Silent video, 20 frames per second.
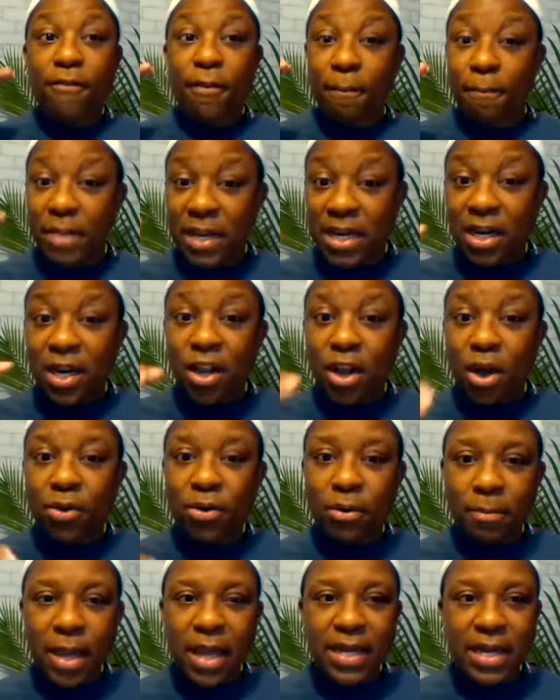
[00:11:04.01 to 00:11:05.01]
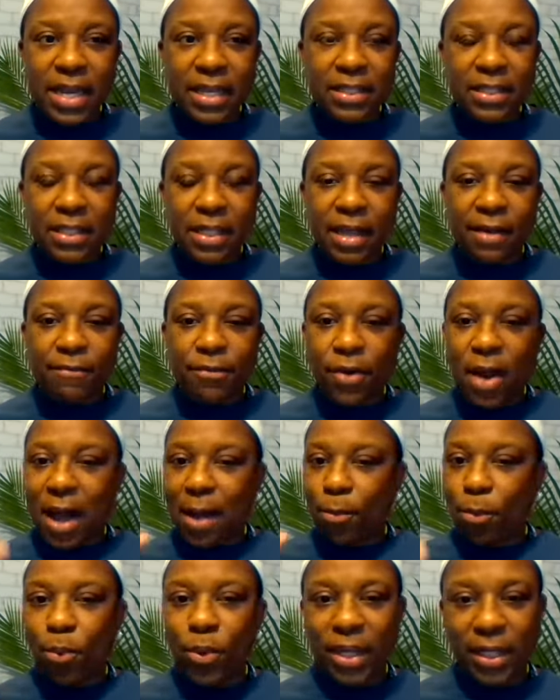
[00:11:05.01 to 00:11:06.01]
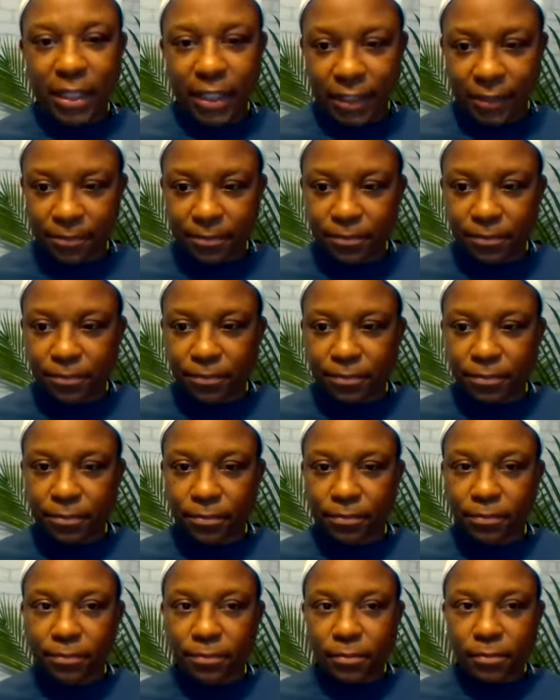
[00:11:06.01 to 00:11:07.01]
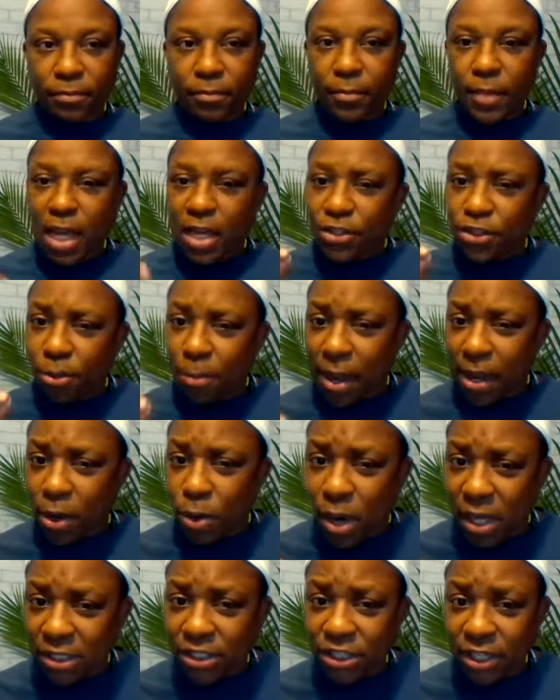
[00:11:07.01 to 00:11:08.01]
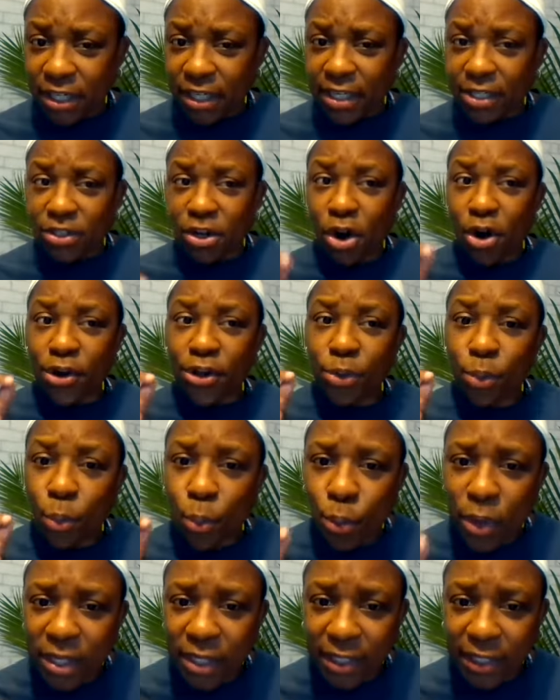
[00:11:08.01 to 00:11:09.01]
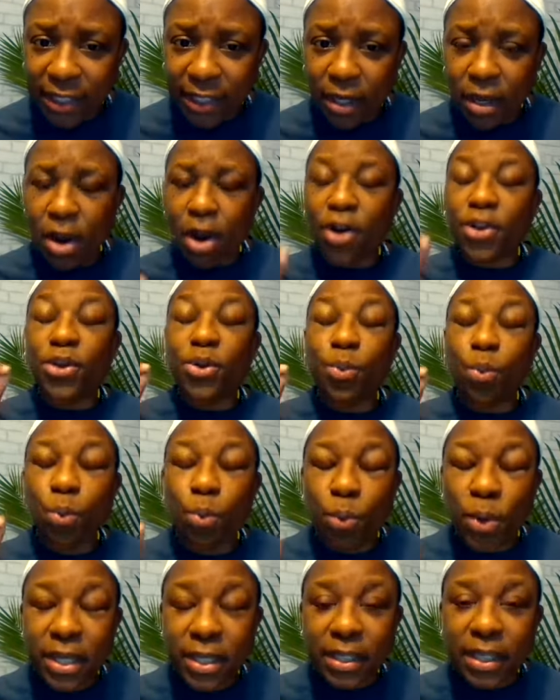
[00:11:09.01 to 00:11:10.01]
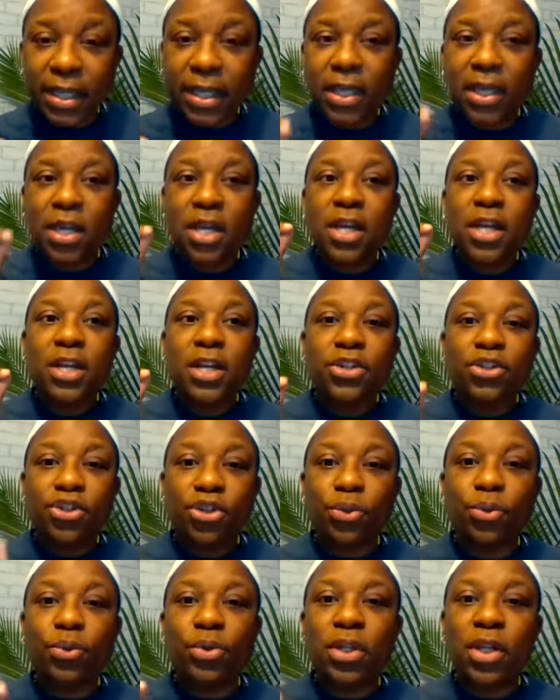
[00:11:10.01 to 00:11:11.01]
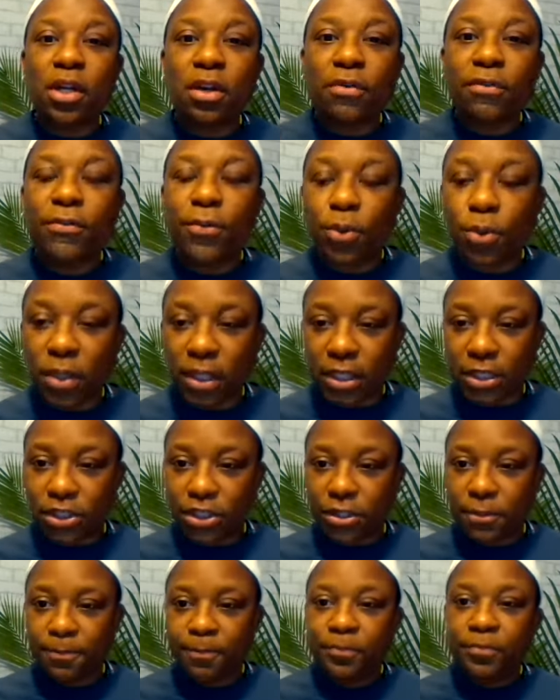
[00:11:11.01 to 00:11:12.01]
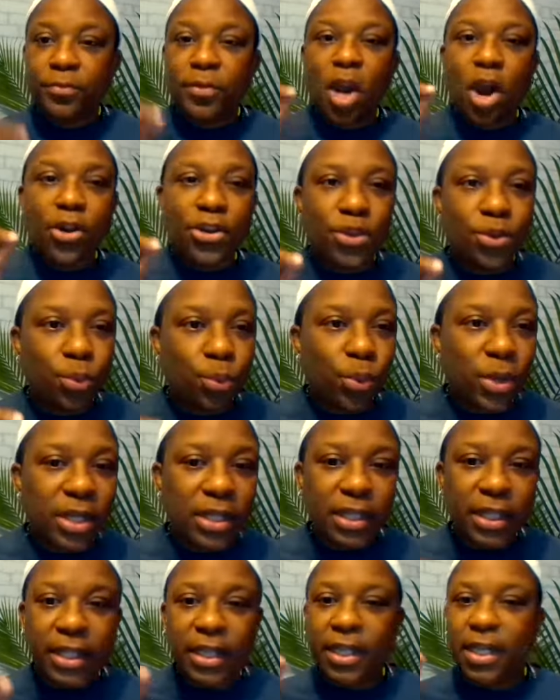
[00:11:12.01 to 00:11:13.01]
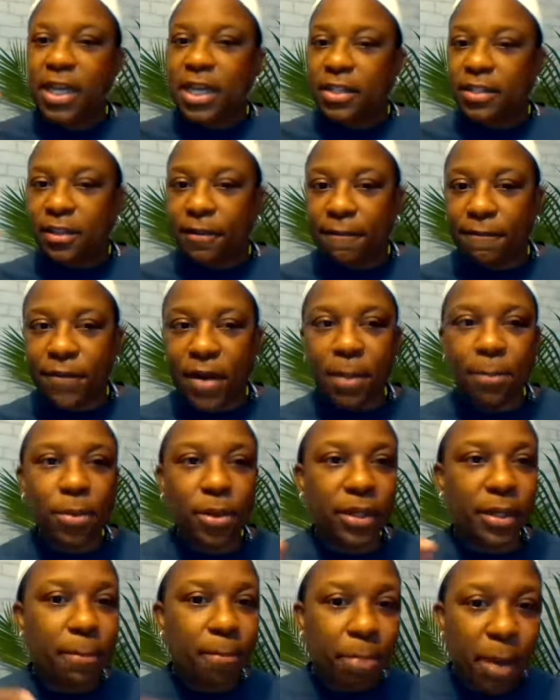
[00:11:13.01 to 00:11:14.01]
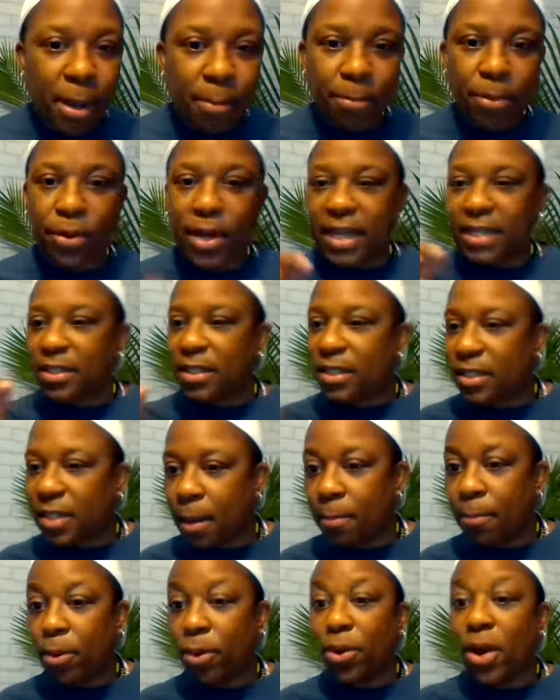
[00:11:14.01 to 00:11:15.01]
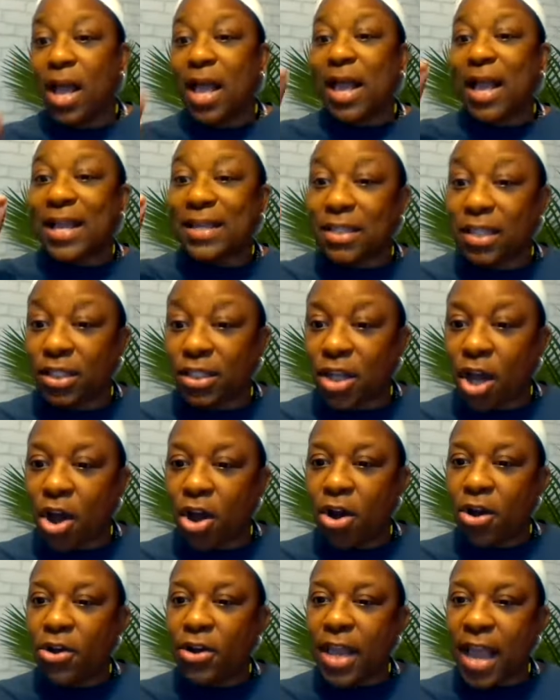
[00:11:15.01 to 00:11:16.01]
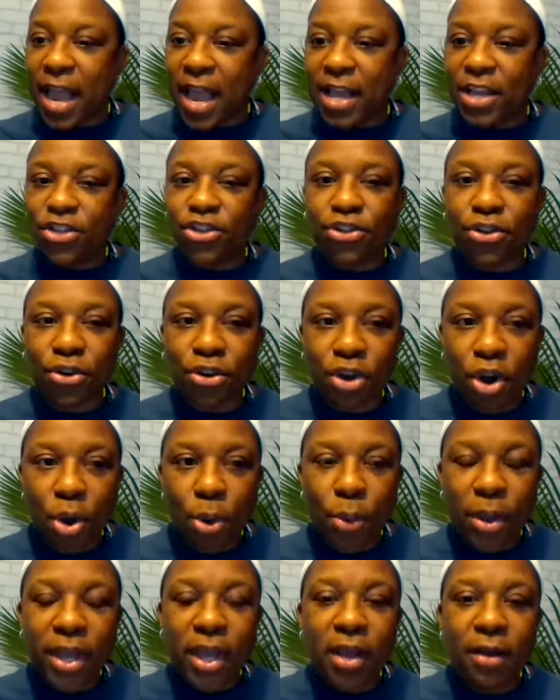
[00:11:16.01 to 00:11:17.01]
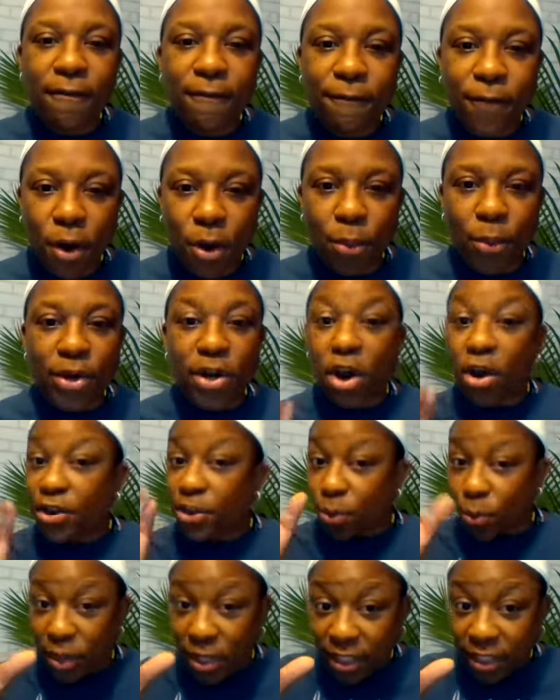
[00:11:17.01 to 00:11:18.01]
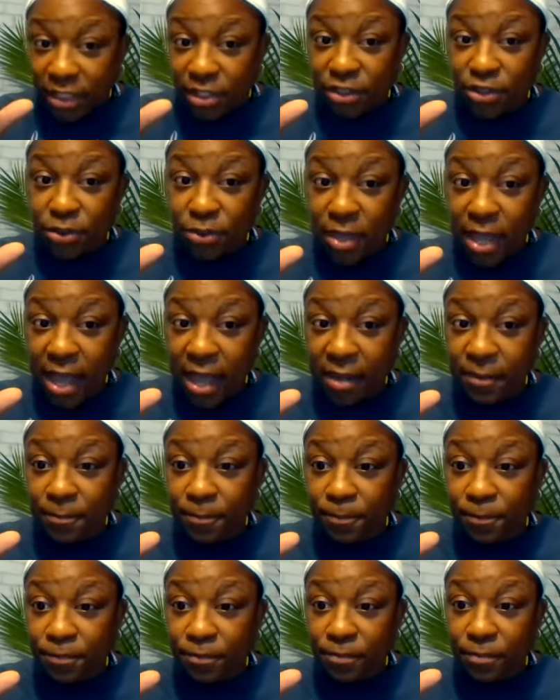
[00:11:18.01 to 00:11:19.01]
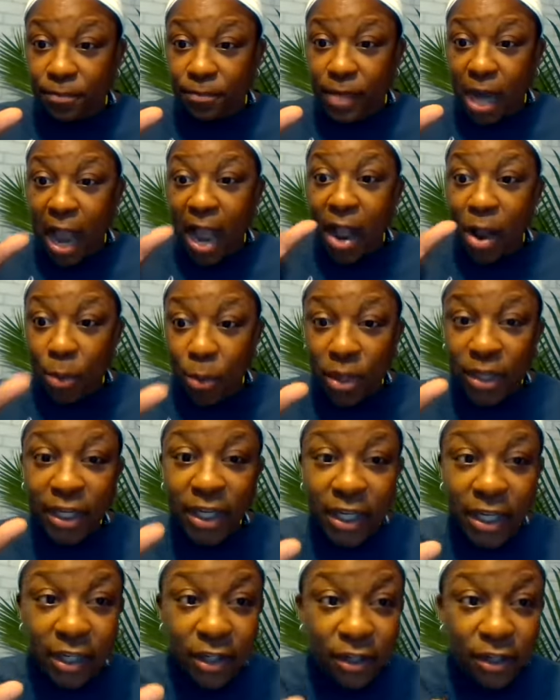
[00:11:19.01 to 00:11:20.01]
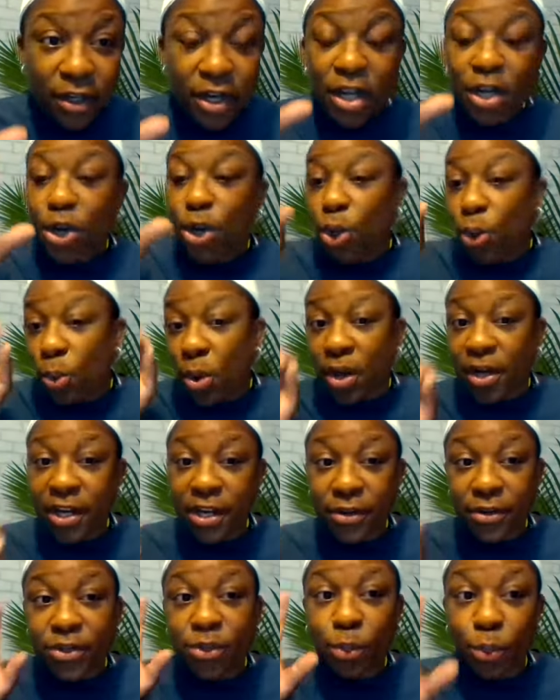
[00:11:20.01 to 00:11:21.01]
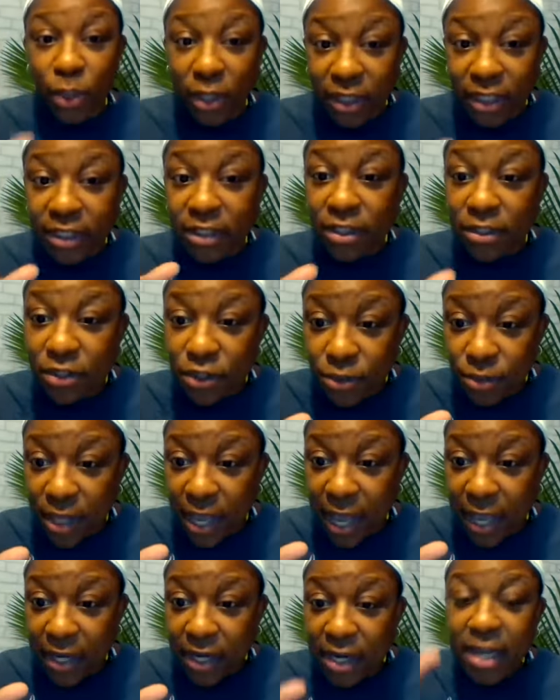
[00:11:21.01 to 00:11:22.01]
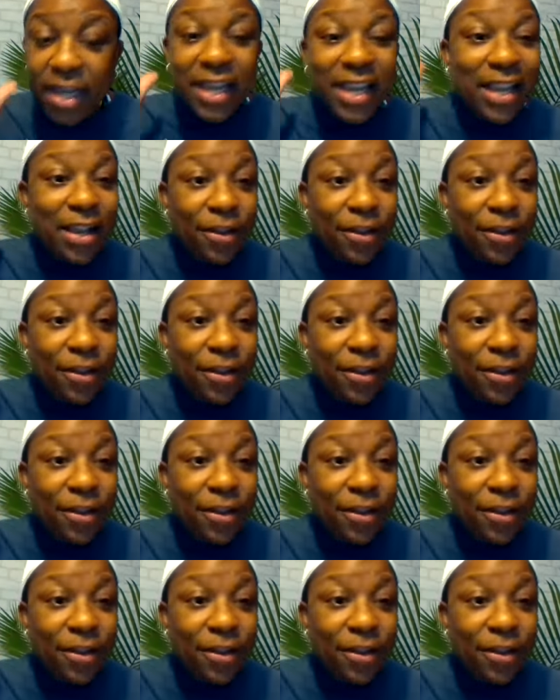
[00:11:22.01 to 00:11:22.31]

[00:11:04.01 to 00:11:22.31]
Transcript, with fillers: For me to go to my next level, I'm willing. So my question is, are you willing? Are you willing to look foolish? Are you willing to fumble and bumble and stumble as long as you're going forward? Are you willing to do that? I want to hear who on here is willing to do that.